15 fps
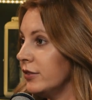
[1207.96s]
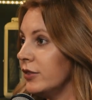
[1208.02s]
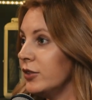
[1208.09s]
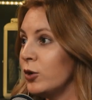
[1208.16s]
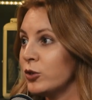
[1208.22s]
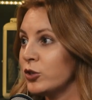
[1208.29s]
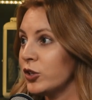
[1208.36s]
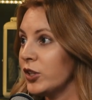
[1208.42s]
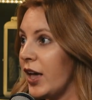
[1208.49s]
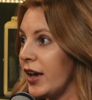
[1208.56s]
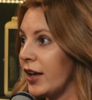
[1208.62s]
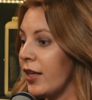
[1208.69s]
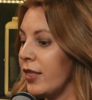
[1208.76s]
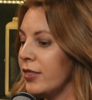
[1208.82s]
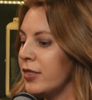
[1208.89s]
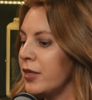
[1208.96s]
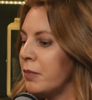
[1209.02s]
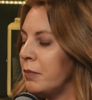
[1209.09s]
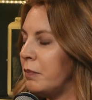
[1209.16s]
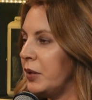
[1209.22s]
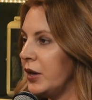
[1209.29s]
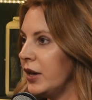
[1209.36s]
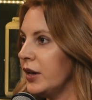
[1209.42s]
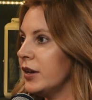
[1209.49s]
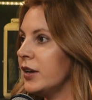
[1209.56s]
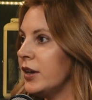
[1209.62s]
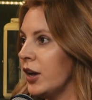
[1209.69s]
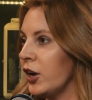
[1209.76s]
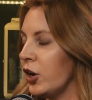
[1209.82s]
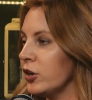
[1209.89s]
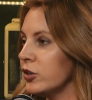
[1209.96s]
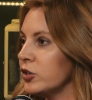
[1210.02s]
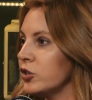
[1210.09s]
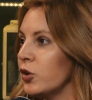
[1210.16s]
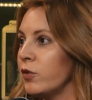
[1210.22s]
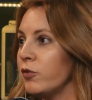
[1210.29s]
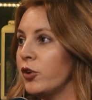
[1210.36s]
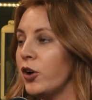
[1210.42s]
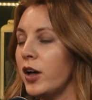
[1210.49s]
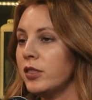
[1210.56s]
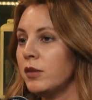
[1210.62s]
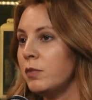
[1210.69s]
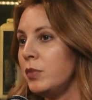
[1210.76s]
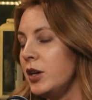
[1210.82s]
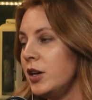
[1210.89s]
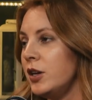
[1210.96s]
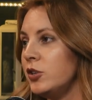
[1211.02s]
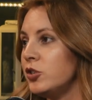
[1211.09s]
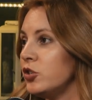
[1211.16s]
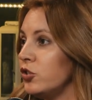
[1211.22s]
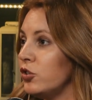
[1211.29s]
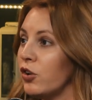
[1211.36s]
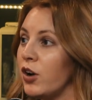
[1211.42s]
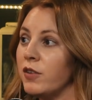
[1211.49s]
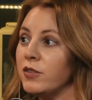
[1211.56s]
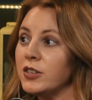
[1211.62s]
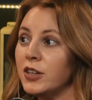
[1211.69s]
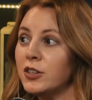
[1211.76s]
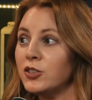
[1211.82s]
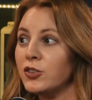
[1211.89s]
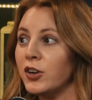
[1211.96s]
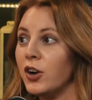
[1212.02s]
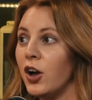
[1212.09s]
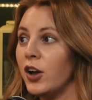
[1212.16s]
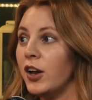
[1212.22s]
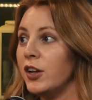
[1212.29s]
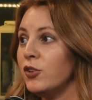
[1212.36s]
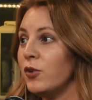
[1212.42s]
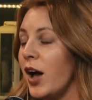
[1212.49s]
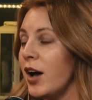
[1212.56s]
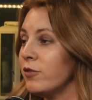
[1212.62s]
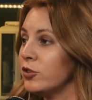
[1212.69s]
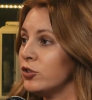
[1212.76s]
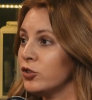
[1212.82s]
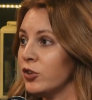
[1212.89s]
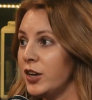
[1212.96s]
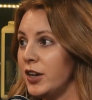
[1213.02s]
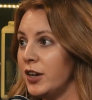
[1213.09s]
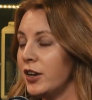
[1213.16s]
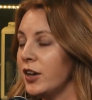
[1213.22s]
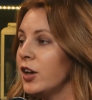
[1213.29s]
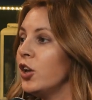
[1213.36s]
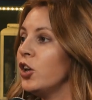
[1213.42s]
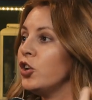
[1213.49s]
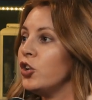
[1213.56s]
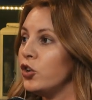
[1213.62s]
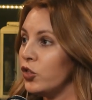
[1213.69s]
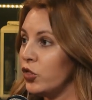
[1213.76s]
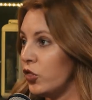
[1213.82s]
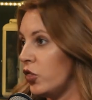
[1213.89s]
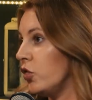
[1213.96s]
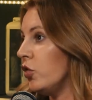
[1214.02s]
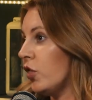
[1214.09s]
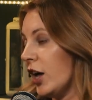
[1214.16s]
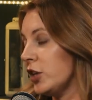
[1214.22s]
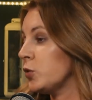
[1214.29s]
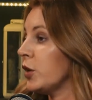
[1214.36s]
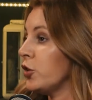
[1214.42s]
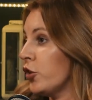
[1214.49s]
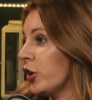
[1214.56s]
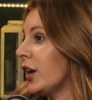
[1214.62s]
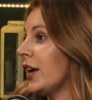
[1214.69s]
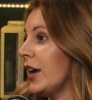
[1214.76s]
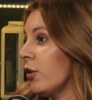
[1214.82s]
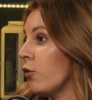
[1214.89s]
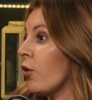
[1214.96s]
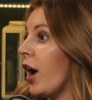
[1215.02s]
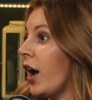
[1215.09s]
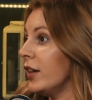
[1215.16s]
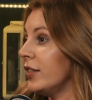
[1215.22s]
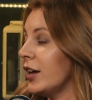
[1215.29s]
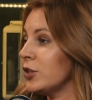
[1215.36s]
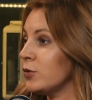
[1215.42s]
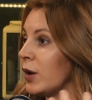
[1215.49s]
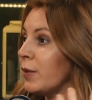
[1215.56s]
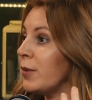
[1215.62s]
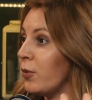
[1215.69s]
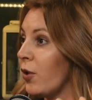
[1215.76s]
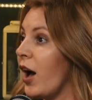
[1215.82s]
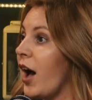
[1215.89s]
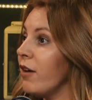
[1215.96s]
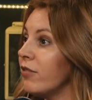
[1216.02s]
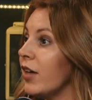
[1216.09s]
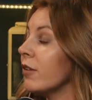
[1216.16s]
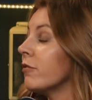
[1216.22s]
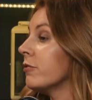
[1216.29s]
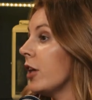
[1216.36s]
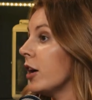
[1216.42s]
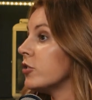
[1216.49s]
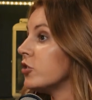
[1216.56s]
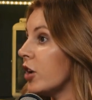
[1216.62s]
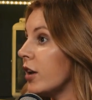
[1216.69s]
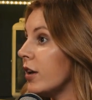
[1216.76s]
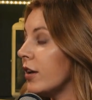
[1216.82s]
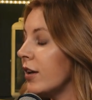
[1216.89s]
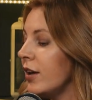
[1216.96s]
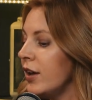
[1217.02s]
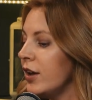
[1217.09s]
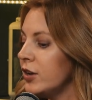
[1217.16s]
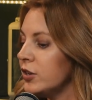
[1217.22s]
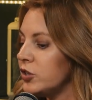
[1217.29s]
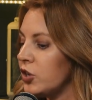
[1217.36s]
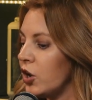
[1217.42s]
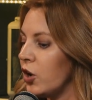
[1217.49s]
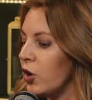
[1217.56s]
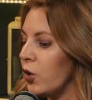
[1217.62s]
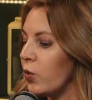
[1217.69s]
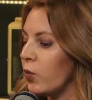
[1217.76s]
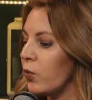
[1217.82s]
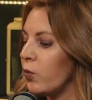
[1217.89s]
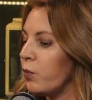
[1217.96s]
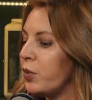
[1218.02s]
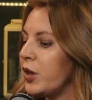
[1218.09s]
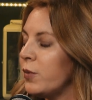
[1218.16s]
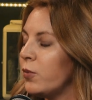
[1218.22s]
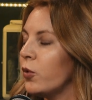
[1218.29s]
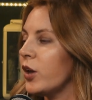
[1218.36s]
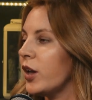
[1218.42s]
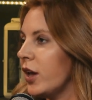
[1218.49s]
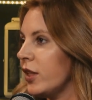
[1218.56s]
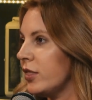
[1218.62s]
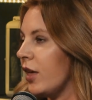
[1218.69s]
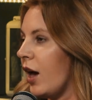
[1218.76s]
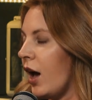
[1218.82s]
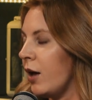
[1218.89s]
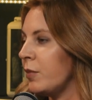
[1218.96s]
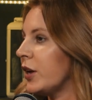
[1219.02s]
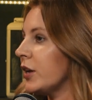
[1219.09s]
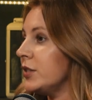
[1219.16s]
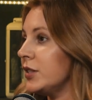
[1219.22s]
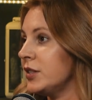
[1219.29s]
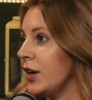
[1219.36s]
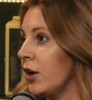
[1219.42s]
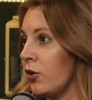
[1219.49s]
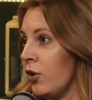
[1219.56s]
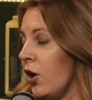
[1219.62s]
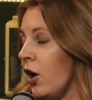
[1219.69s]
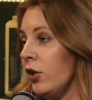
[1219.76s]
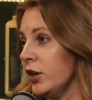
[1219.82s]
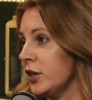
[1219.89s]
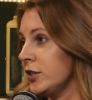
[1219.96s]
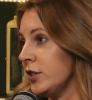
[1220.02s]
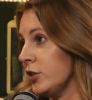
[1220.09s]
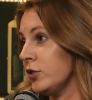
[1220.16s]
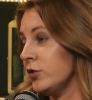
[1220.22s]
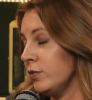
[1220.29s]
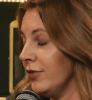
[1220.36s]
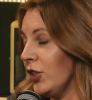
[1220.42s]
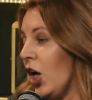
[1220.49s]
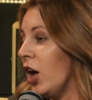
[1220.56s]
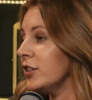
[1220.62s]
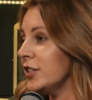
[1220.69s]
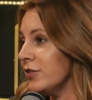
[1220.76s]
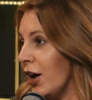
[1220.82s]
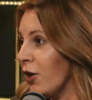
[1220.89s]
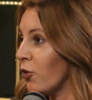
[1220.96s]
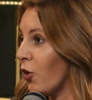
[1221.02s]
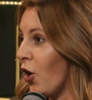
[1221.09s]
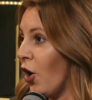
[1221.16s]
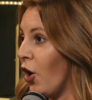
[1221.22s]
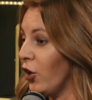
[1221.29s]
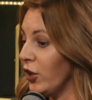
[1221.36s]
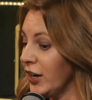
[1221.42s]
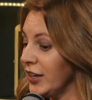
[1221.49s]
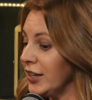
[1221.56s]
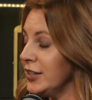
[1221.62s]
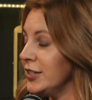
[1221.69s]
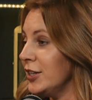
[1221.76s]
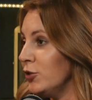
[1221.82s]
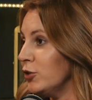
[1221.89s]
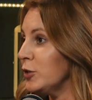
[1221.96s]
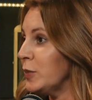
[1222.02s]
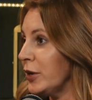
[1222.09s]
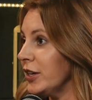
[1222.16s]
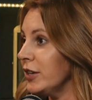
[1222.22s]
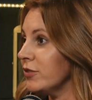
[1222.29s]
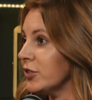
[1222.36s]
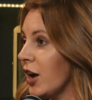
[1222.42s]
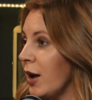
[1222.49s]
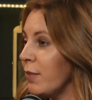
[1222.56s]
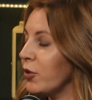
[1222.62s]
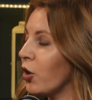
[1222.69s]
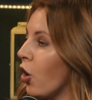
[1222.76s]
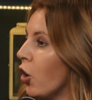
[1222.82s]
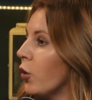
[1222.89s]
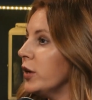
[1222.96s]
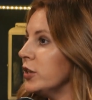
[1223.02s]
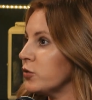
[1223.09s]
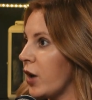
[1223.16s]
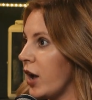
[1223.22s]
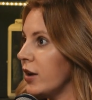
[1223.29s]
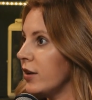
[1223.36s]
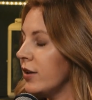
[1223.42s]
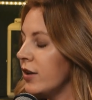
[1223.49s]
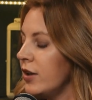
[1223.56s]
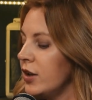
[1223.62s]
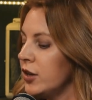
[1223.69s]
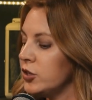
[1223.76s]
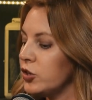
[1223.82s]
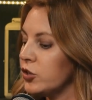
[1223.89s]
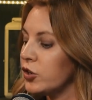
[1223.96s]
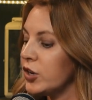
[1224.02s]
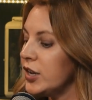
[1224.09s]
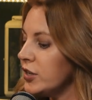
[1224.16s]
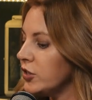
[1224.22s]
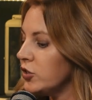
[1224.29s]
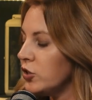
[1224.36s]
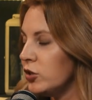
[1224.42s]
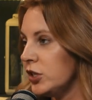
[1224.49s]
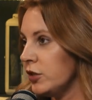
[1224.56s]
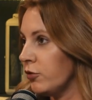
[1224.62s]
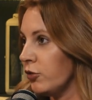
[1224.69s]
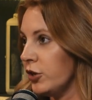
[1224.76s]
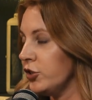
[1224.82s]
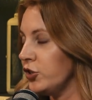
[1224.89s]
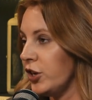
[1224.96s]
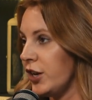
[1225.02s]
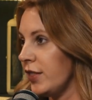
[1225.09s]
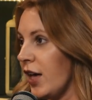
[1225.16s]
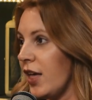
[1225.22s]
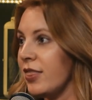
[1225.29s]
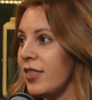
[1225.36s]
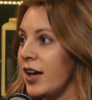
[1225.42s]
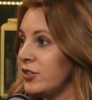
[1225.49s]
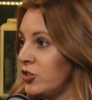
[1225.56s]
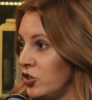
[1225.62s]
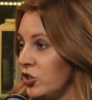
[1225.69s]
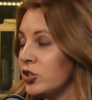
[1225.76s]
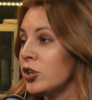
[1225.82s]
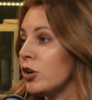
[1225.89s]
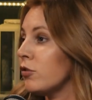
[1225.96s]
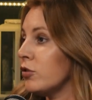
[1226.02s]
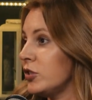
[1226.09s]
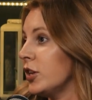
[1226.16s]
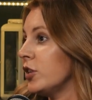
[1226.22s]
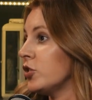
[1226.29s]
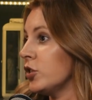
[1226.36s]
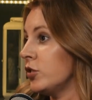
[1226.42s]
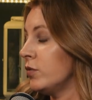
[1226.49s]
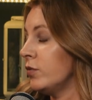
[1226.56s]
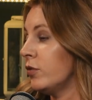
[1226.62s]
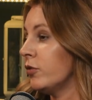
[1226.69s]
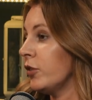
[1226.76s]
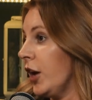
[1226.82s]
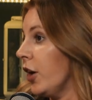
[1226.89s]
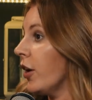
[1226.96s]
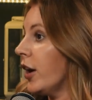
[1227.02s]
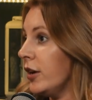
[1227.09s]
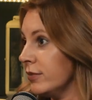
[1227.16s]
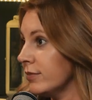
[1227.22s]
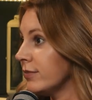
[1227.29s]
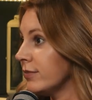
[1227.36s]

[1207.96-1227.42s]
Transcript: Those are like the big kickers. So if you're at the beach, you don't have sunscreen on and you have a drink, that's why you're going to get red. That's why people have that flushing. So people get that because it's alcoholics. There's lots of alcohol in a continuous period of time. They're always red. So there is no differentiating that. That's just their rosacea flaring.